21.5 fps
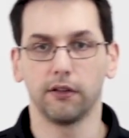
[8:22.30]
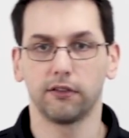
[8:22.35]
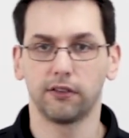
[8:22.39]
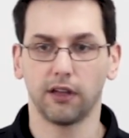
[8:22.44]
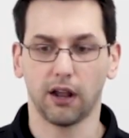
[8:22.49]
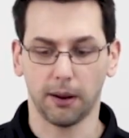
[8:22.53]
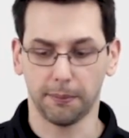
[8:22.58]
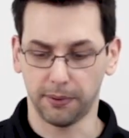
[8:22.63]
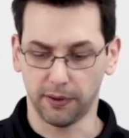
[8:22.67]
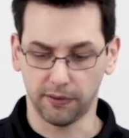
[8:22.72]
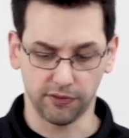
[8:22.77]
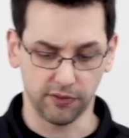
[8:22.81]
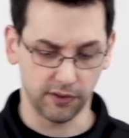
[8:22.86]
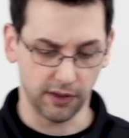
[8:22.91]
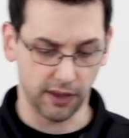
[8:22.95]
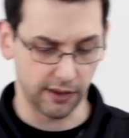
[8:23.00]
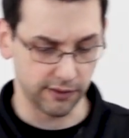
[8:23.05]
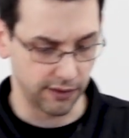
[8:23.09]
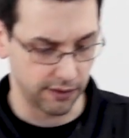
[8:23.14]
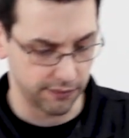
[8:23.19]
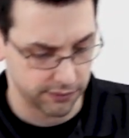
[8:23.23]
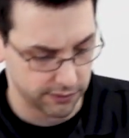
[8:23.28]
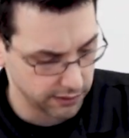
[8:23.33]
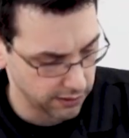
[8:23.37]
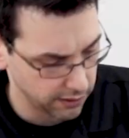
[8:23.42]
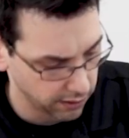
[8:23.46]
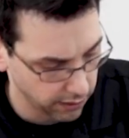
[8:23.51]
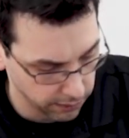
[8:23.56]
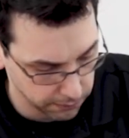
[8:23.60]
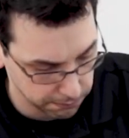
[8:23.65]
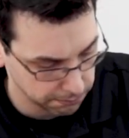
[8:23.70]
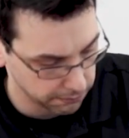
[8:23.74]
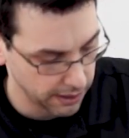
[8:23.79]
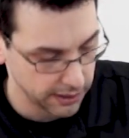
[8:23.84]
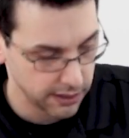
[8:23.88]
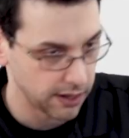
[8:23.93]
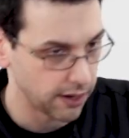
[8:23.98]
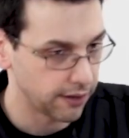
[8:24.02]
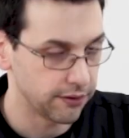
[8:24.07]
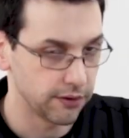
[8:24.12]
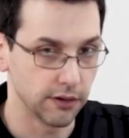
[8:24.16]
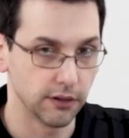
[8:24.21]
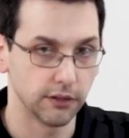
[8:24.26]
setup as I've seen on many
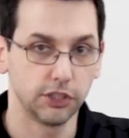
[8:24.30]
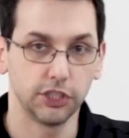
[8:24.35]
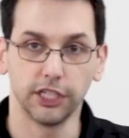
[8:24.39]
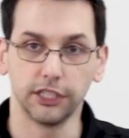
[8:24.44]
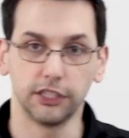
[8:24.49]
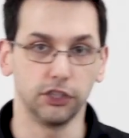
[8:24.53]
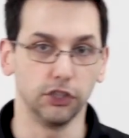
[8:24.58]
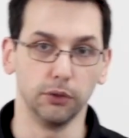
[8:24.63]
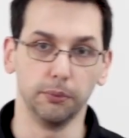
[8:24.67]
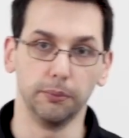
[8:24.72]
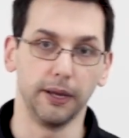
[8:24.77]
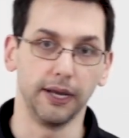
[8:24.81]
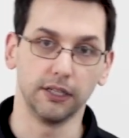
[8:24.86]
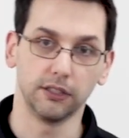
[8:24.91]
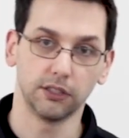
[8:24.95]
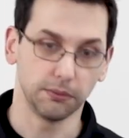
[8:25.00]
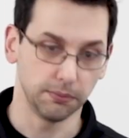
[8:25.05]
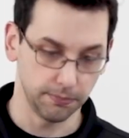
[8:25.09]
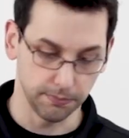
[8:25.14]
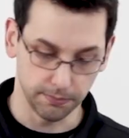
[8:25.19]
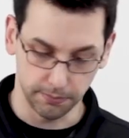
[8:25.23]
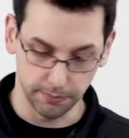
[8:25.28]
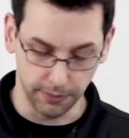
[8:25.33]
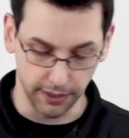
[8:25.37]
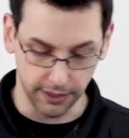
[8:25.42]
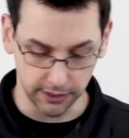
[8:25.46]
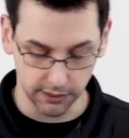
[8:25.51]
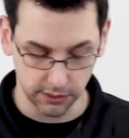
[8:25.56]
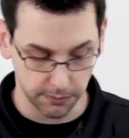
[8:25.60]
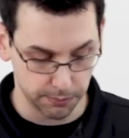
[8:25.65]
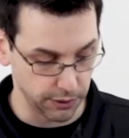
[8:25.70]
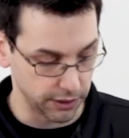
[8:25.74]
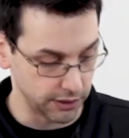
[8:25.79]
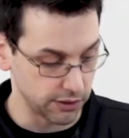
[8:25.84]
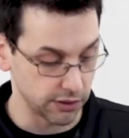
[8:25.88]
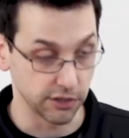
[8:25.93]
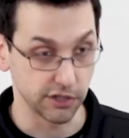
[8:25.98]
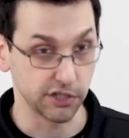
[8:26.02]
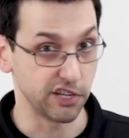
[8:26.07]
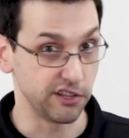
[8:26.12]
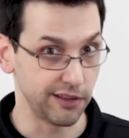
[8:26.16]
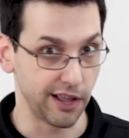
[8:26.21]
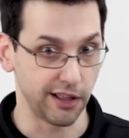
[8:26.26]
other Chitdu-based
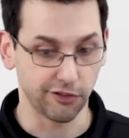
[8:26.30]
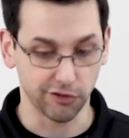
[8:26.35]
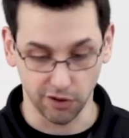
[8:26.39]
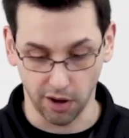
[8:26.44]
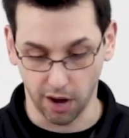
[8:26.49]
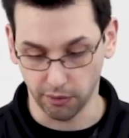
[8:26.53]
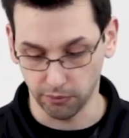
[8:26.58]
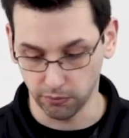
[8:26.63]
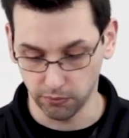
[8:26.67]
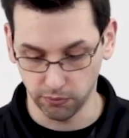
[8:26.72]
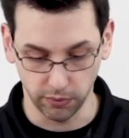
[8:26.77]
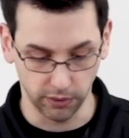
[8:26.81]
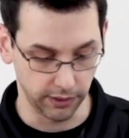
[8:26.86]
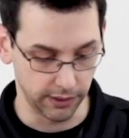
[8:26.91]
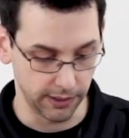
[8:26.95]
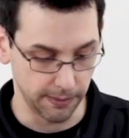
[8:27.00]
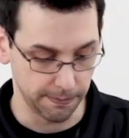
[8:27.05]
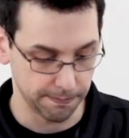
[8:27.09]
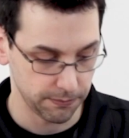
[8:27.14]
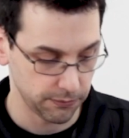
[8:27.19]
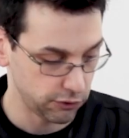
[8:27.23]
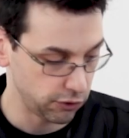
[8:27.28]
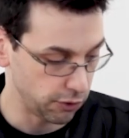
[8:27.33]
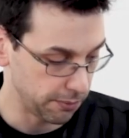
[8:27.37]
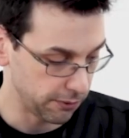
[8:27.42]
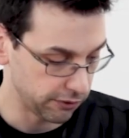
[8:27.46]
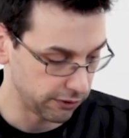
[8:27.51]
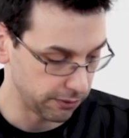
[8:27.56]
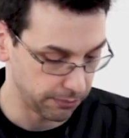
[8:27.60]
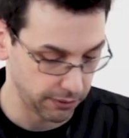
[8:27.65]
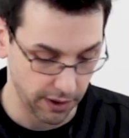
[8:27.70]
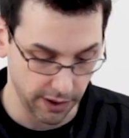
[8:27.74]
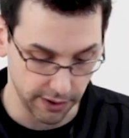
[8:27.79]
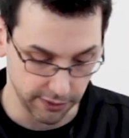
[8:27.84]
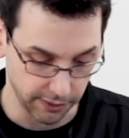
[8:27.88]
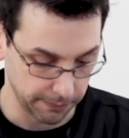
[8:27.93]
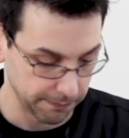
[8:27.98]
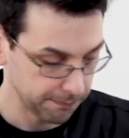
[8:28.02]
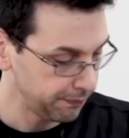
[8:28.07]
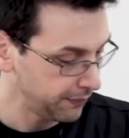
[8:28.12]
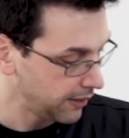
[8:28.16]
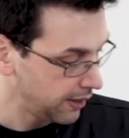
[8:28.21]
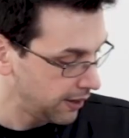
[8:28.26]
printers, and that's not really super surprising.
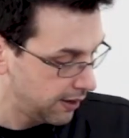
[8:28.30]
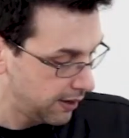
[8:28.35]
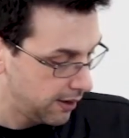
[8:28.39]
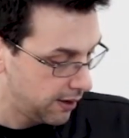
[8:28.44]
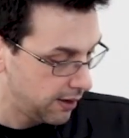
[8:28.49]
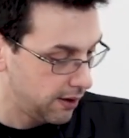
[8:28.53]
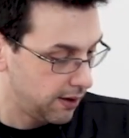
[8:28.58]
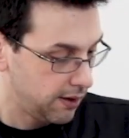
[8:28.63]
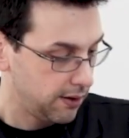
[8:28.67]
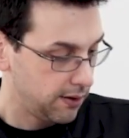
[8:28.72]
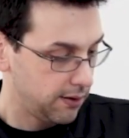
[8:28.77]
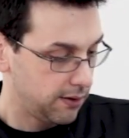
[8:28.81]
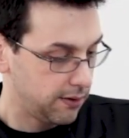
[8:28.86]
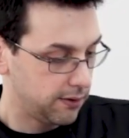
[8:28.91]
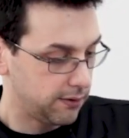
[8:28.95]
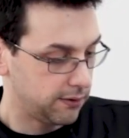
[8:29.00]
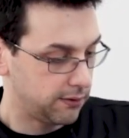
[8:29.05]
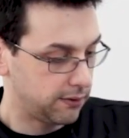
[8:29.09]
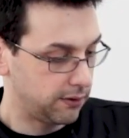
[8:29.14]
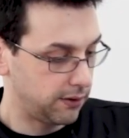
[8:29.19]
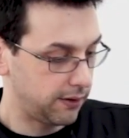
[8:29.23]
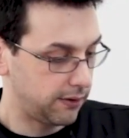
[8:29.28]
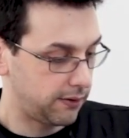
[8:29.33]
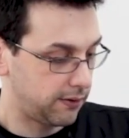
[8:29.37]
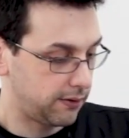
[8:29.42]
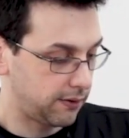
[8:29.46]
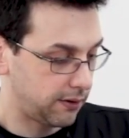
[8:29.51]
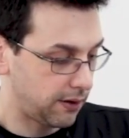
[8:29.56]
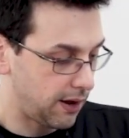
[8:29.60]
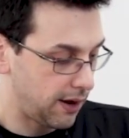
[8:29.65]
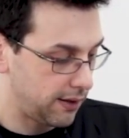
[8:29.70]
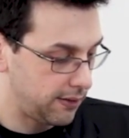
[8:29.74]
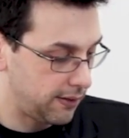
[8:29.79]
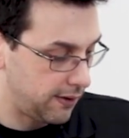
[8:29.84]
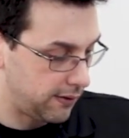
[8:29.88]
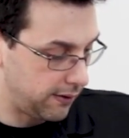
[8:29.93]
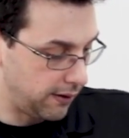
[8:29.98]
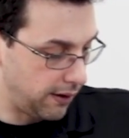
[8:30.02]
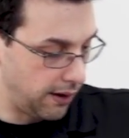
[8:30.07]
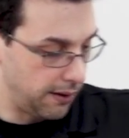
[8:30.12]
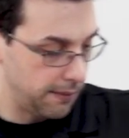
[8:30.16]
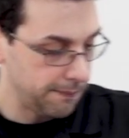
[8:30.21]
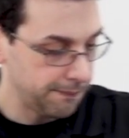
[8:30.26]
So let's slide
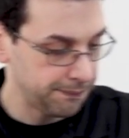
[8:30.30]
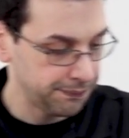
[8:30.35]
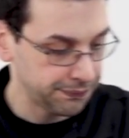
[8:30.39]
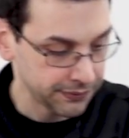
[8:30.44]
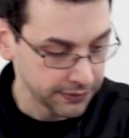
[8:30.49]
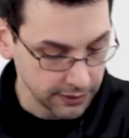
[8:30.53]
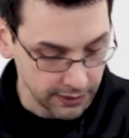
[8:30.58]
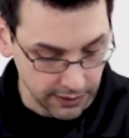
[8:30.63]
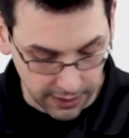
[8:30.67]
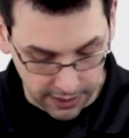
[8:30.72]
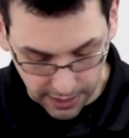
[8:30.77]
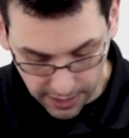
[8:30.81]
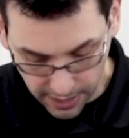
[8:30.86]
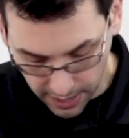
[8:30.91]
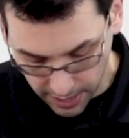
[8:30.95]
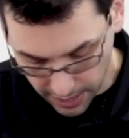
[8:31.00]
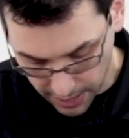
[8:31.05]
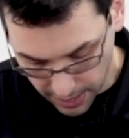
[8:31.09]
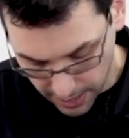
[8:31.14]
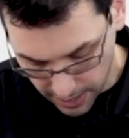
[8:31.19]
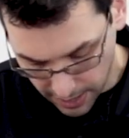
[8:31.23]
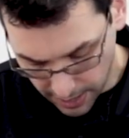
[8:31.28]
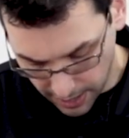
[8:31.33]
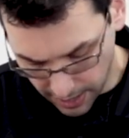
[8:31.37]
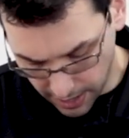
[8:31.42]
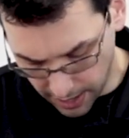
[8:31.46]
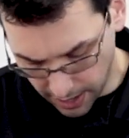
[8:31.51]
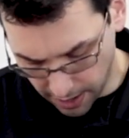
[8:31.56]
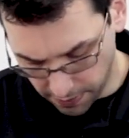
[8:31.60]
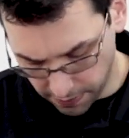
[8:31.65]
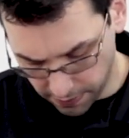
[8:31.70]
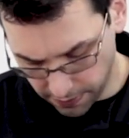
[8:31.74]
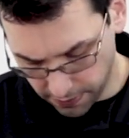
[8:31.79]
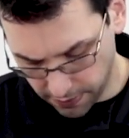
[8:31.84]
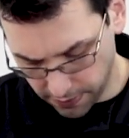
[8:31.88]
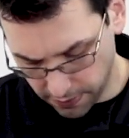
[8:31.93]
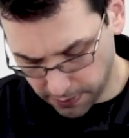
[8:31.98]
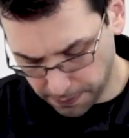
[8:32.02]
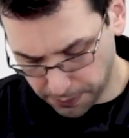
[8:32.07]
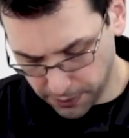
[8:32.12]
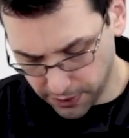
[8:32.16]
this in. And the